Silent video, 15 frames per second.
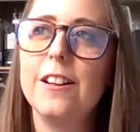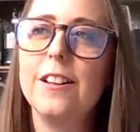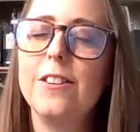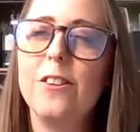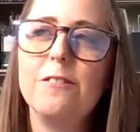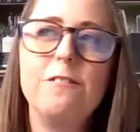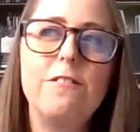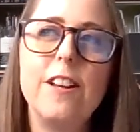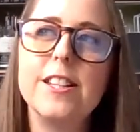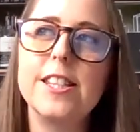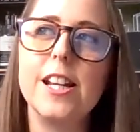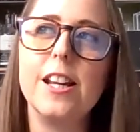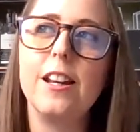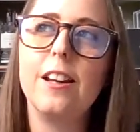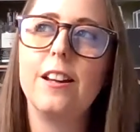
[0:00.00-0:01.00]
not
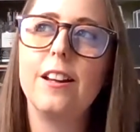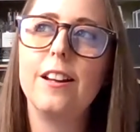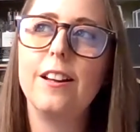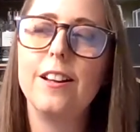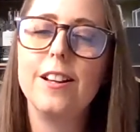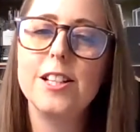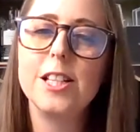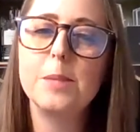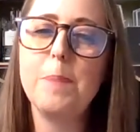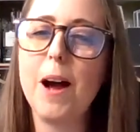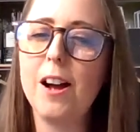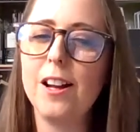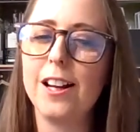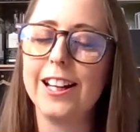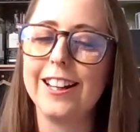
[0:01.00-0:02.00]
fuzzy,
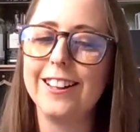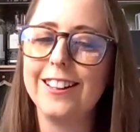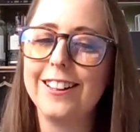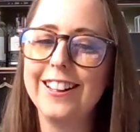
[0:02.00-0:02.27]
sparkly.